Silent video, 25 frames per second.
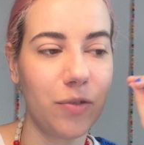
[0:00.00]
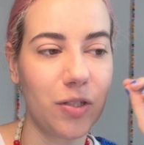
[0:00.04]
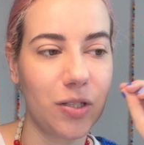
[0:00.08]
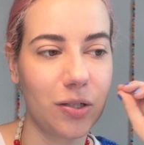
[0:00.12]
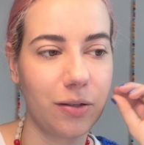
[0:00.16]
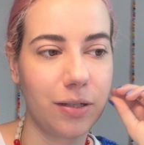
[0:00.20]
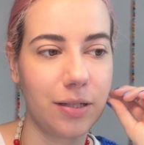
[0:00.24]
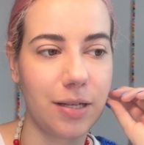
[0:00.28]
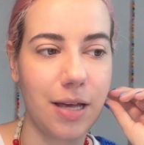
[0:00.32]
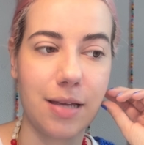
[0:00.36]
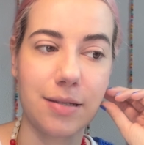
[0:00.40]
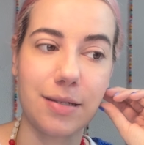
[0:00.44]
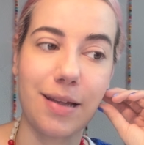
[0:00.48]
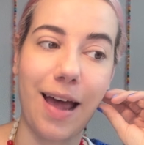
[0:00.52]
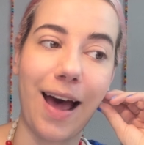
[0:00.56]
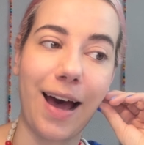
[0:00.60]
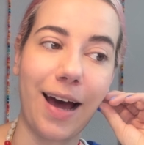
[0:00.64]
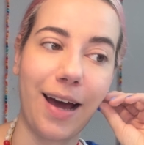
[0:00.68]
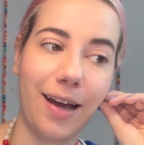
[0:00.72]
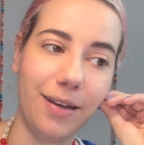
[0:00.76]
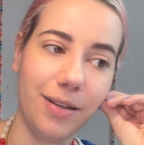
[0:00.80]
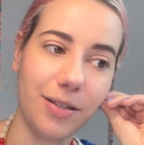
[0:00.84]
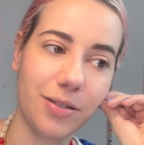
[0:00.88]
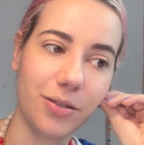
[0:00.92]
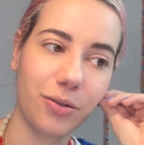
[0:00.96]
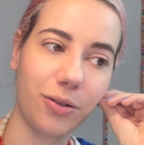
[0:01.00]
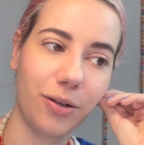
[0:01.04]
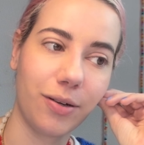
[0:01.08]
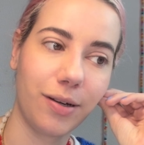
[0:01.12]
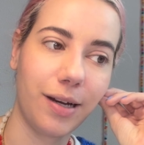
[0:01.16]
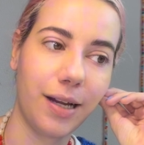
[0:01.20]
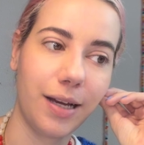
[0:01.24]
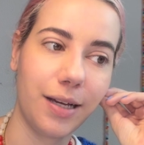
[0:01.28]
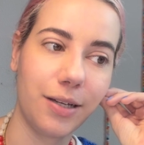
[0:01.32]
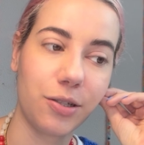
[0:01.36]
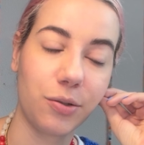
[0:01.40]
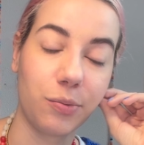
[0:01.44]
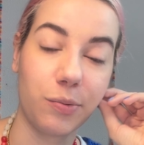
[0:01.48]
So it has the highest
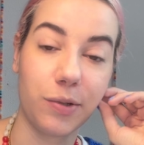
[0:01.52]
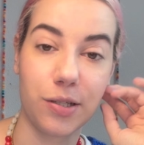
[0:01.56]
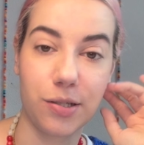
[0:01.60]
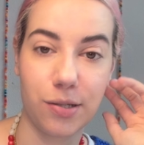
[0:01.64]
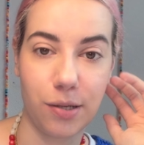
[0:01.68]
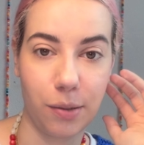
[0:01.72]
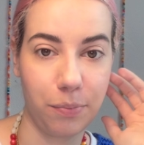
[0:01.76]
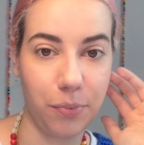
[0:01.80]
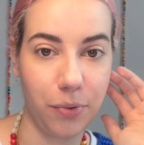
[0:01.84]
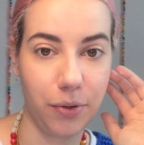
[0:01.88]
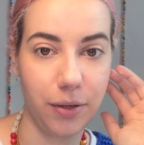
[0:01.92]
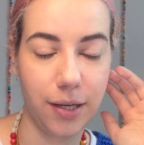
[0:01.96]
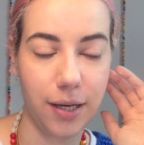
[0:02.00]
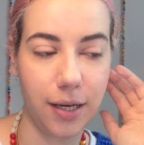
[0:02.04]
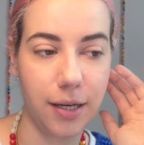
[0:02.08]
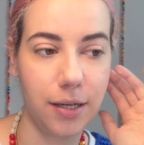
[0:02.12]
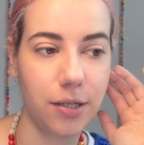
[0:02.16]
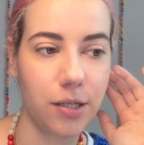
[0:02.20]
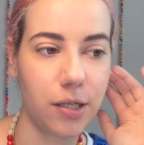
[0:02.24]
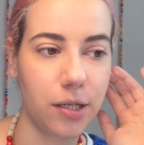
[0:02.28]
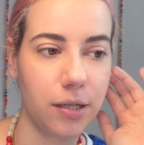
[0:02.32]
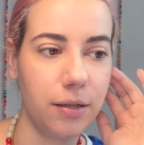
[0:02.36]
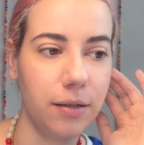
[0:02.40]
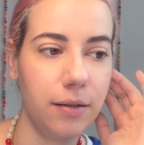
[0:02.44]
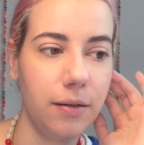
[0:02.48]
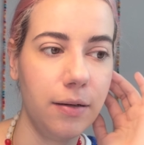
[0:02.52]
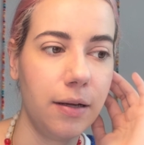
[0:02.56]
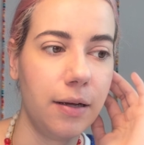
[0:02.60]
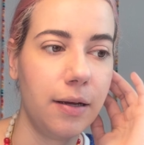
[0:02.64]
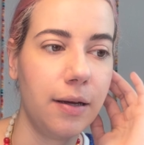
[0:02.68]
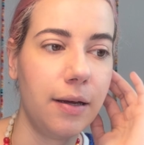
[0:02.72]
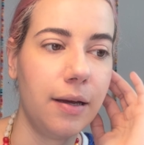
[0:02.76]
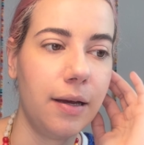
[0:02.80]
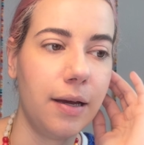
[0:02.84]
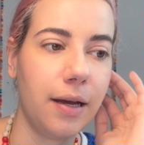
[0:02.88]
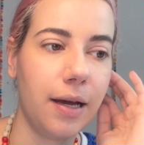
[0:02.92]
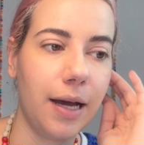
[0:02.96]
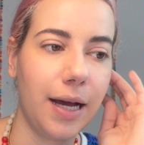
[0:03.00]
correlation with subjugation,
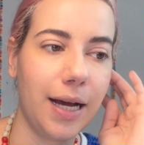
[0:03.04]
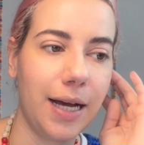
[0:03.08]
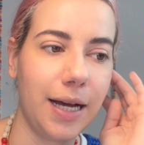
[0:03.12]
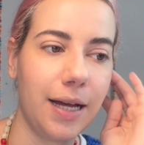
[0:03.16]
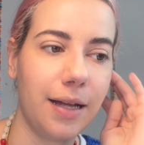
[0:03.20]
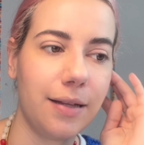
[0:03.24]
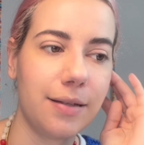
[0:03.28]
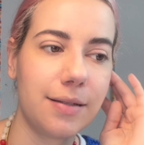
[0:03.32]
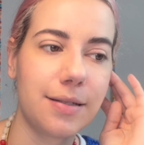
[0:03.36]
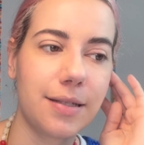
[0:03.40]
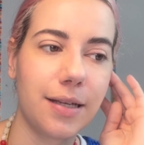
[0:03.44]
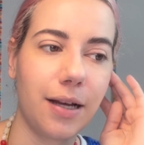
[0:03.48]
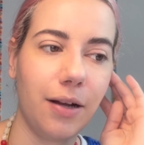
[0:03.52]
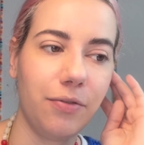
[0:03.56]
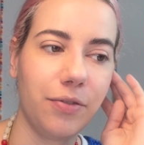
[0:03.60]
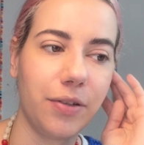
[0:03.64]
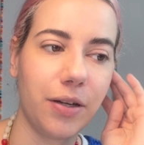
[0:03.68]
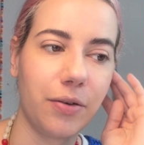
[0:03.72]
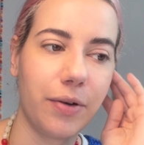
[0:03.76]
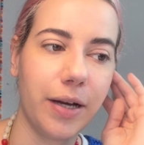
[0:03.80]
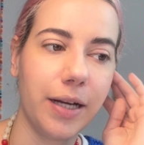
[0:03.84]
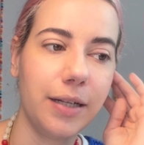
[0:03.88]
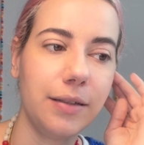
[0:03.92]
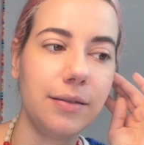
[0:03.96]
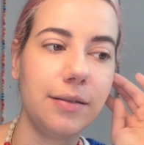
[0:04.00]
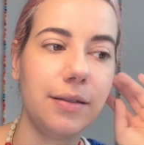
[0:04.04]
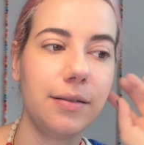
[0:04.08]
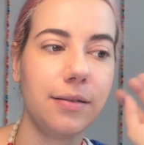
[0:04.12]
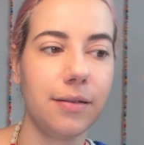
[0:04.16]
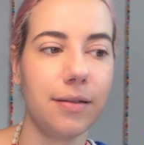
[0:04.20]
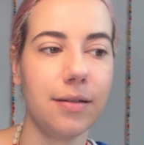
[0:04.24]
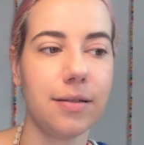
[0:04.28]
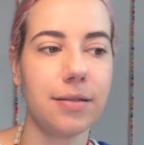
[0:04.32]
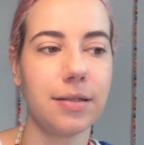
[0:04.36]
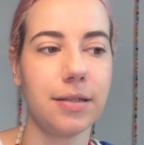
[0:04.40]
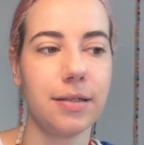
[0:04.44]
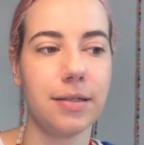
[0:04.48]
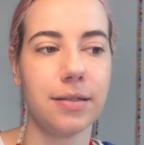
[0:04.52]
and
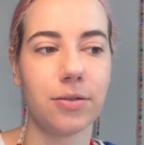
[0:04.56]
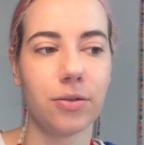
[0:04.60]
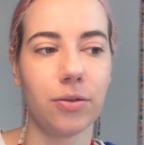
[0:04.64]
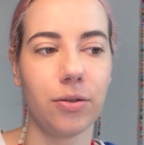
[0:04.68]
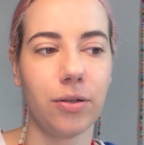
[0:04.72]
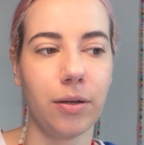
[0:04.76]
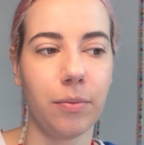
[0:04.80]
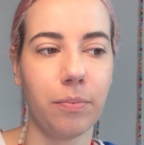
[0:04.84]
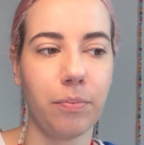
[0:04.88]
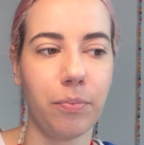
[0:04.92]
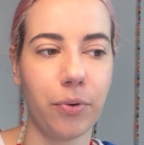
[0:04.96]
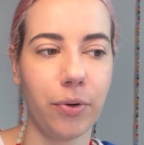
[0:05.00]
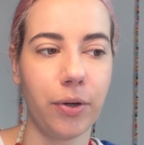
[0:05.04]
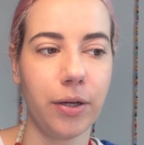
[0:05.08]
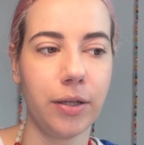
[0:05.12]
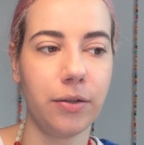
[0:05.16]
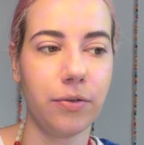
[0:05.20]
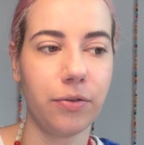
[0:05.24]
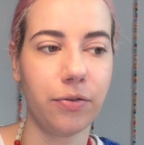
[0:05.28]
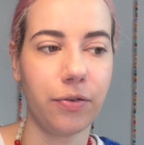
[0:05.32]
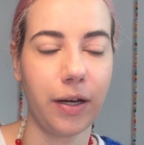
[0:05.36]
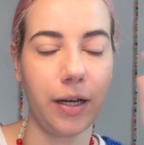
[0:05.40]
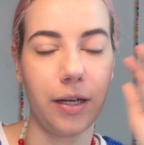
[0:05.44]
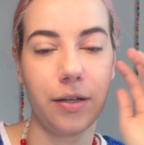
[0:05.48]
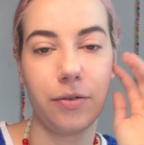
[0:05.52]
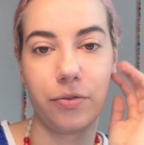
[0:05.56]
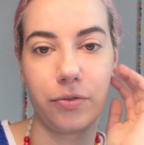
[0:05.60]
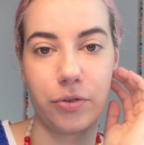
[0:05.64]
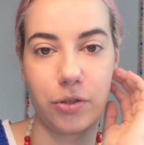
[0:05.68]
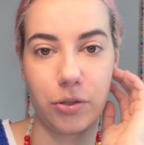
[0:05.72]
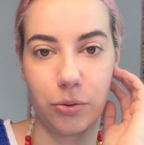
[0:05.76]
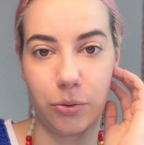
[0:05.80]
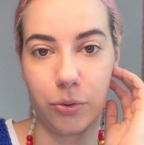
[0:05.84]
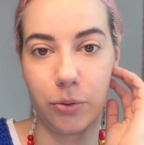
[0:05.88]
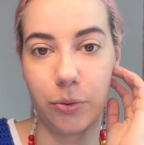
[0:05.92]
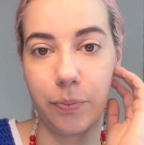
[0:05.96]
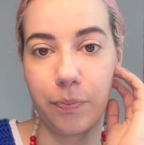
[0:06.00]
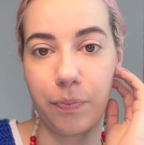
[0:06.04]
self-directedness is on a
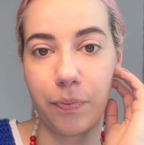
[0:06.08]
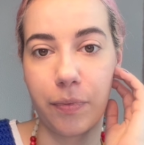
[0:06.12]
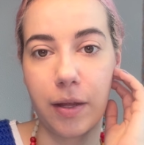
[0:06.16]
0.52.